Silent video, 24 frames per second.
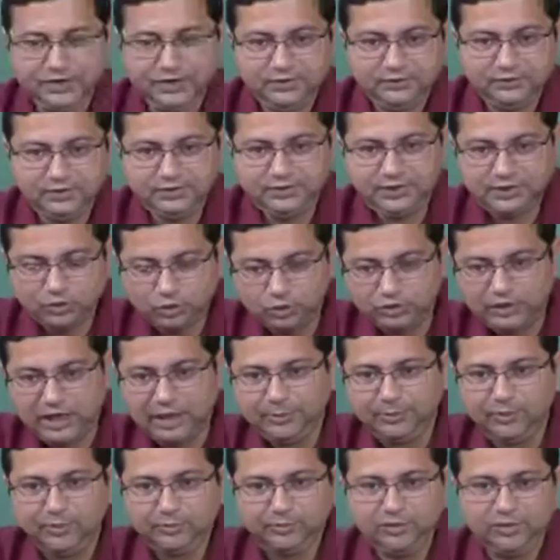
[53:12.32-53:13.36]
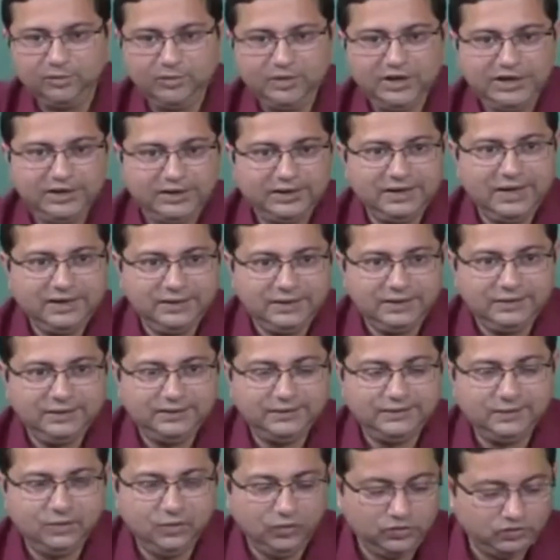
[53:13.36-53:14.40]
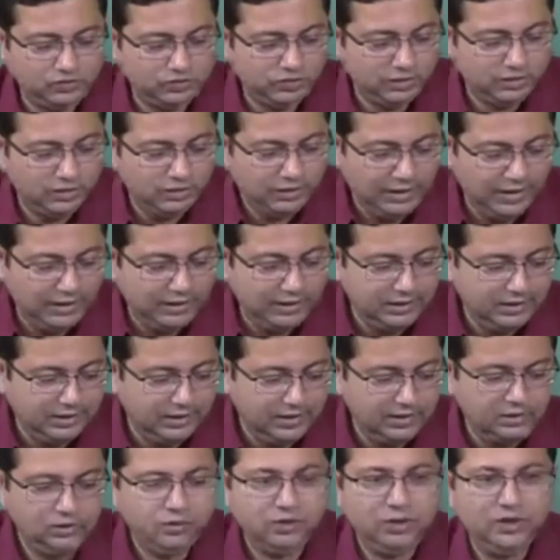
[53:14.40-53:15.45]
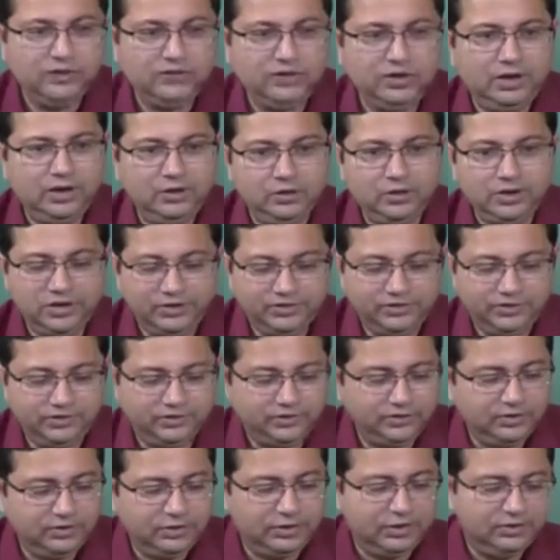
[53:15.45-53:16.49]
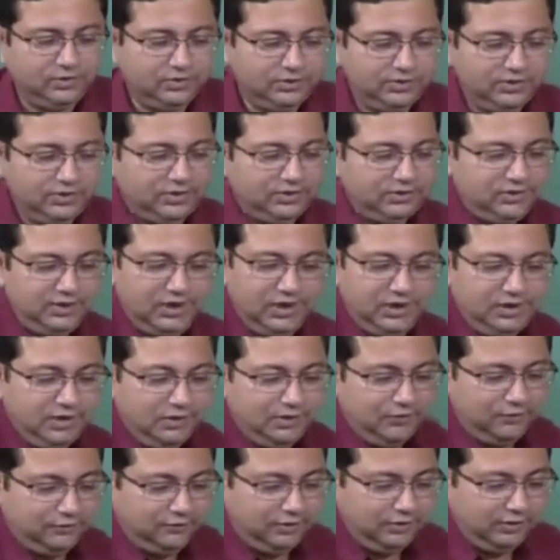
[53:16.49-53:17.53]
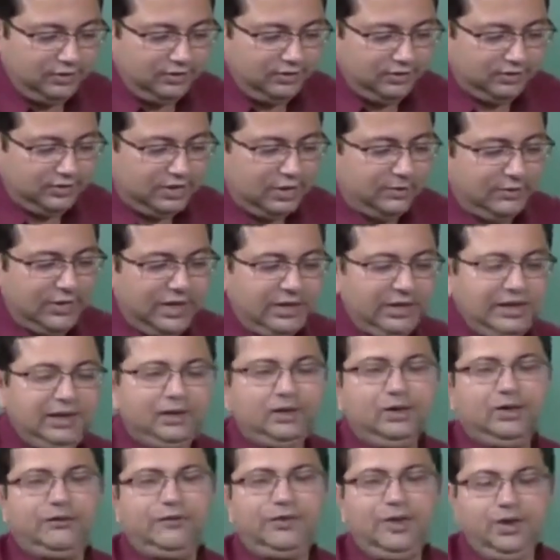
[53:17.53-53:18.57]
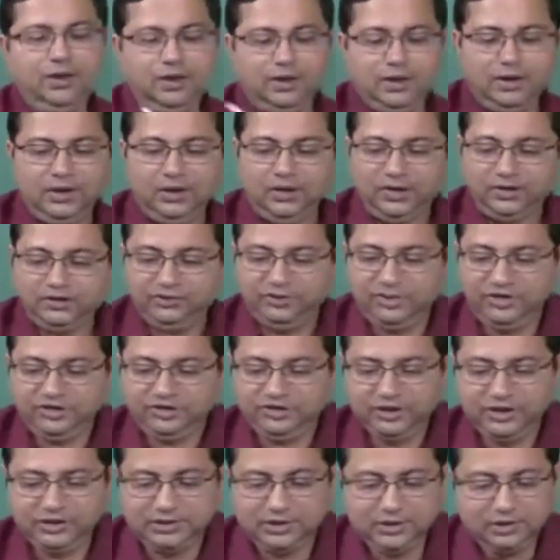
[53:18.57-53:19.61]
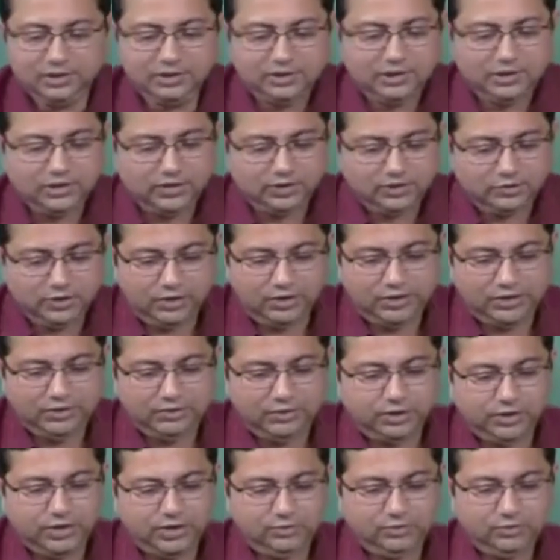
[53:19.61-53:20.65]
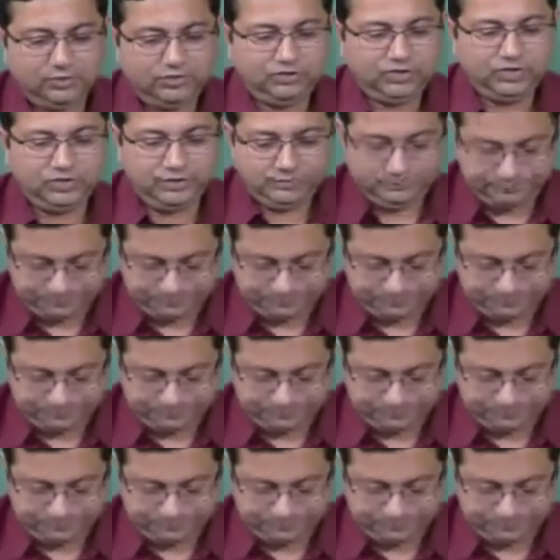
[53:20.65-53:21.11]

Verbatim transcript: So, there are two type of propellant grain that is used at two different locations. So, this is the full schematic of a Space Shuttle solid rocket booster.